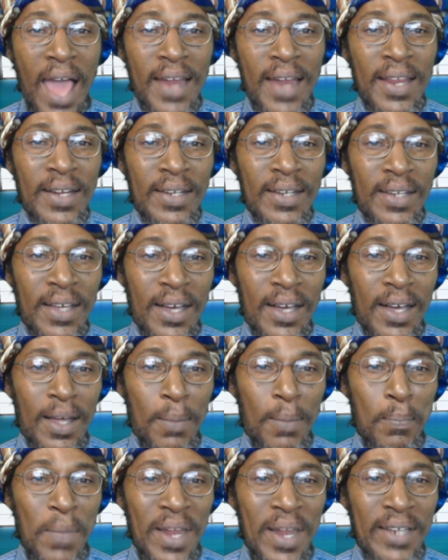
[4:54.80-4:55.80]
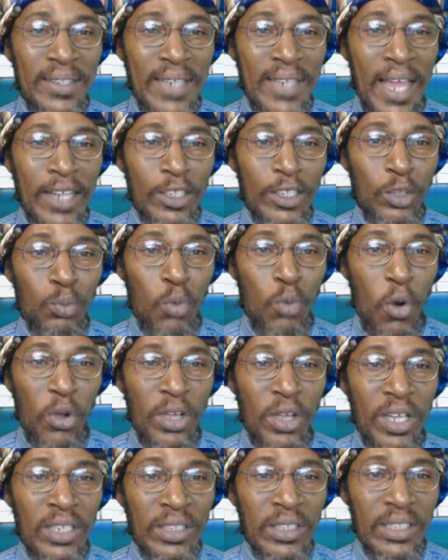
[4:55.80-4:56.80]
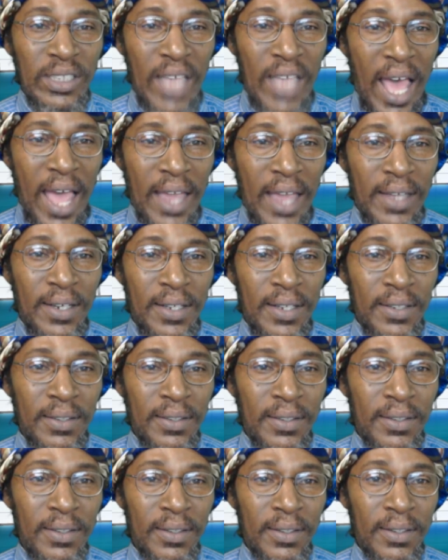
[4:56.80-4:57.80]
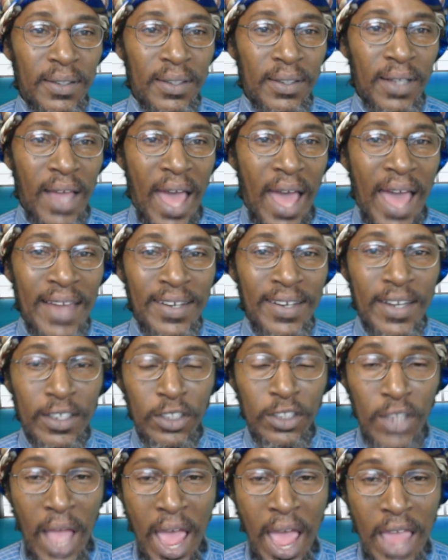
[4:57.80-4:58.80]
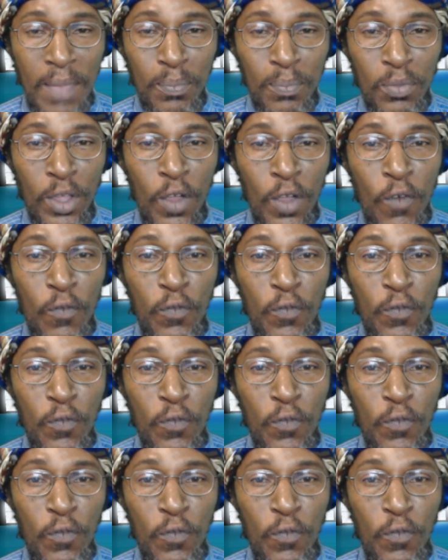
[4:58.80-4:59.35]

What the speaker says: adding the militants were inside at the time.